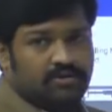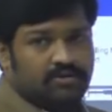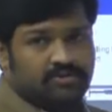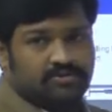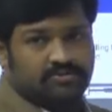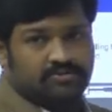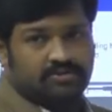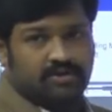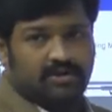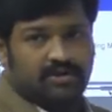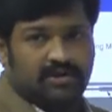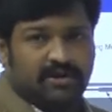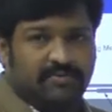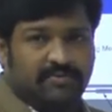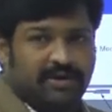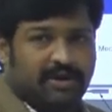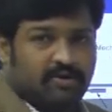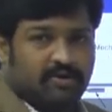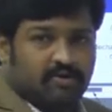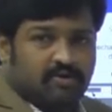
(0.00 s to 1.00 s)
So
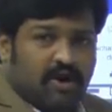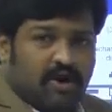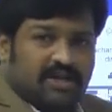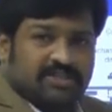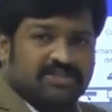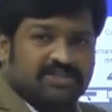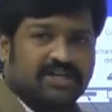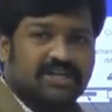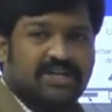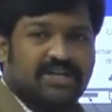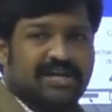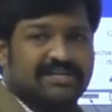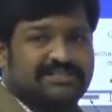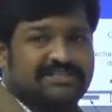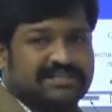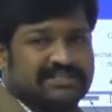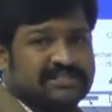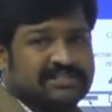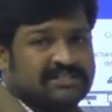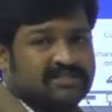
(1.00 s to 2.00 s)
limited to constant cross
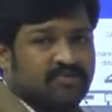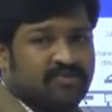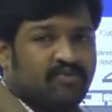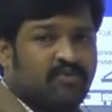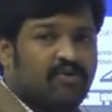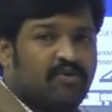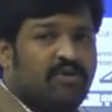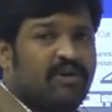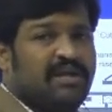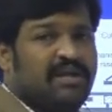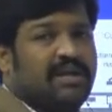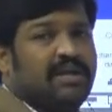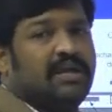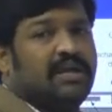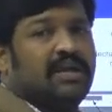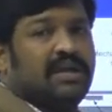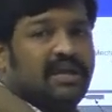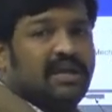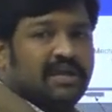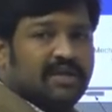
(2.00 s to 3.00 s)
sections.
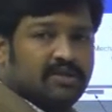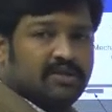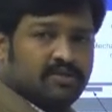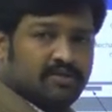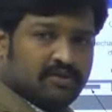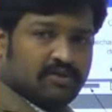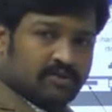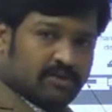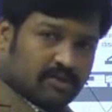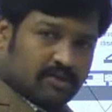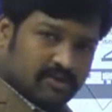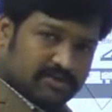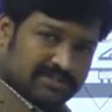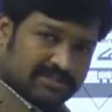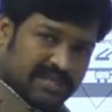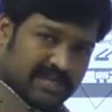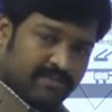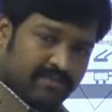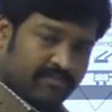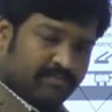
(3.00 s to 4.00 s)
Only
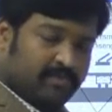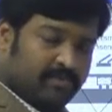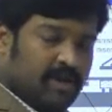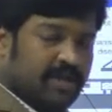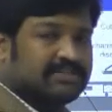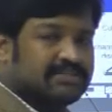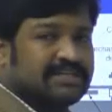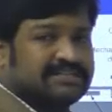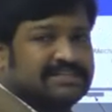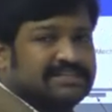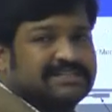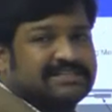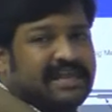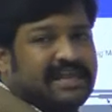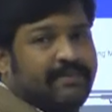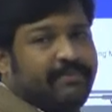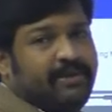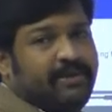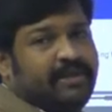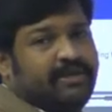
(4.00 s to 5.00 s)
same cross section
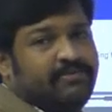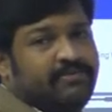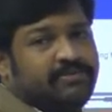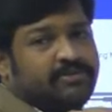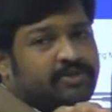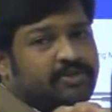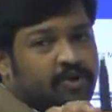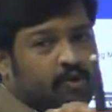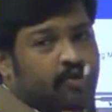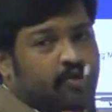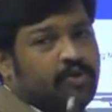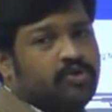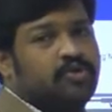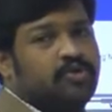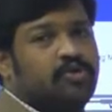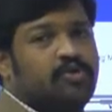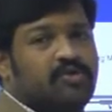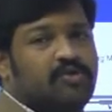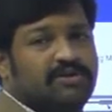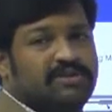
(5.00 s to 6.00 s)
can be achieved
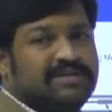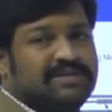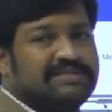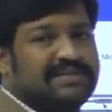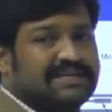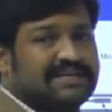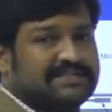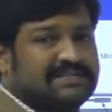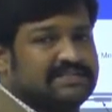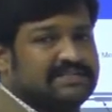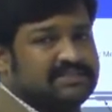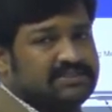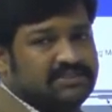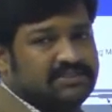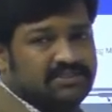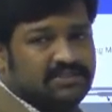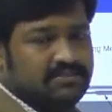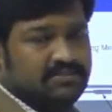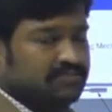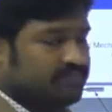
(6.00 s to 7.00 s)
throughout these
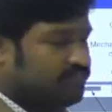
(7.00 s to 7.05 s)
sections.